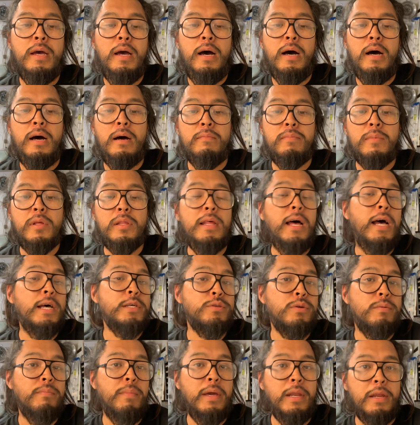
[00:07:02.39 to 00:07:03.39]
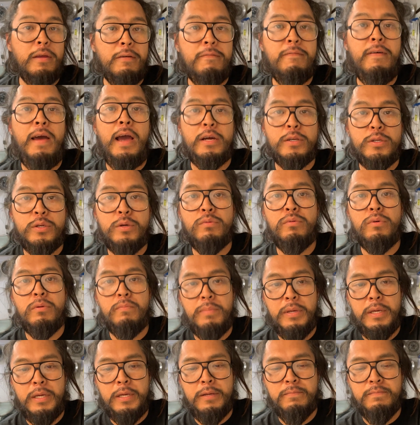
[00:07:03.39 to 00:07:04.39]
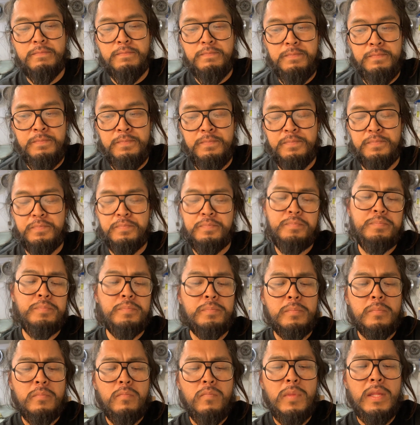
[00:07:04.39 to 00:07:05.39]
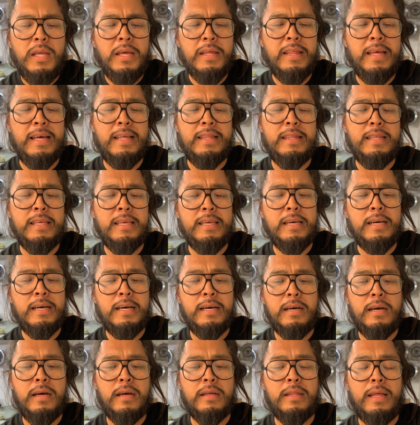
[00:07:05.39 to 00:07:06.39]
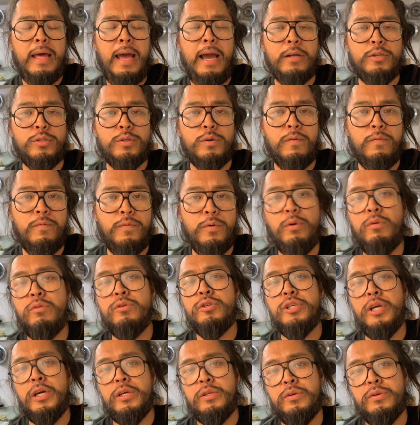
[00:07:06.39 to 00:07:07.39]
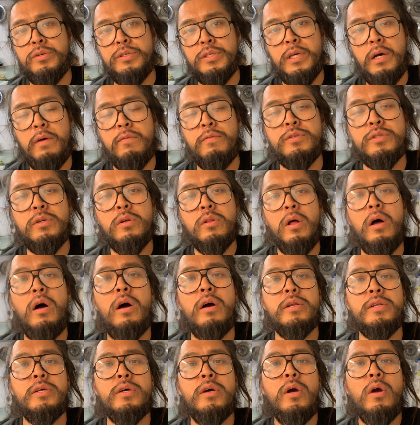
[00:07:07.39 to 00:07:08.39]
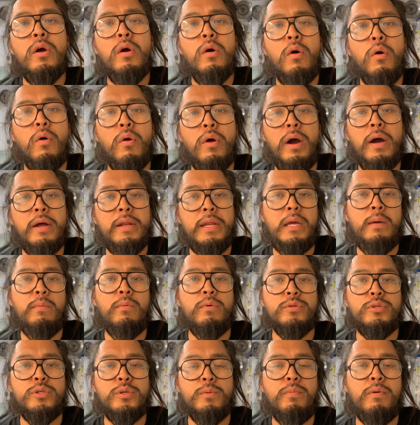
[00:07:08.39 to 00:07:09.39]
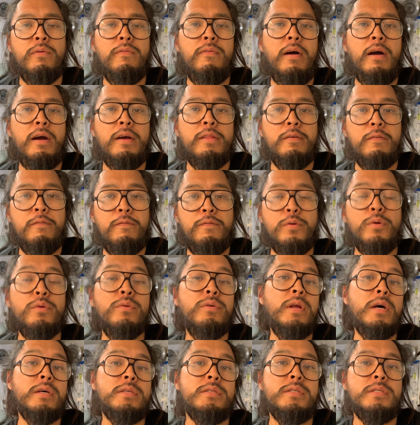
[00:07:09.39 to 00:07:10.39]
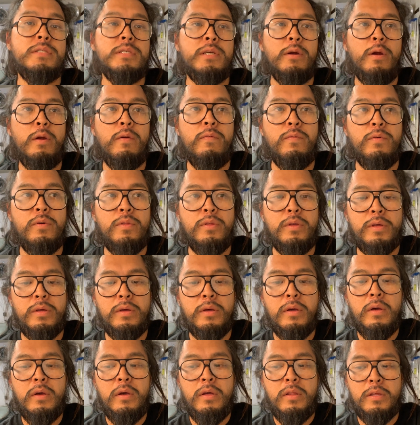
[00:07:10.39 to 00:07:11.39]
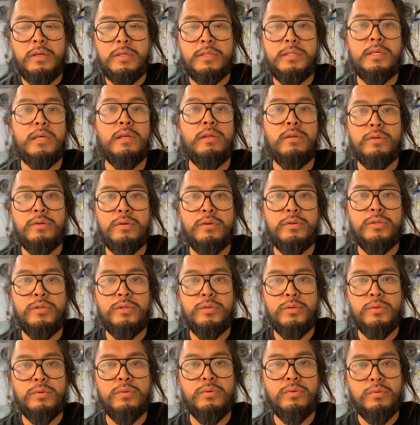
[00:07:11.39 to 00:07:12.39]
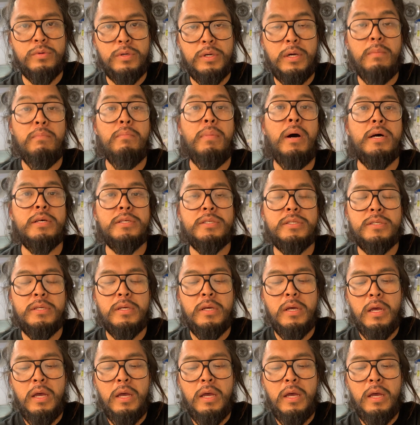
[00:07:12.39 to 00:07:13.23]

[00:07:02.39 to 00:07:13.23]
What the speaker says: The last remaining factor would be that the actual fuel injector itself is clogged or unable to provide the fuel necessary for the cylinder to combust.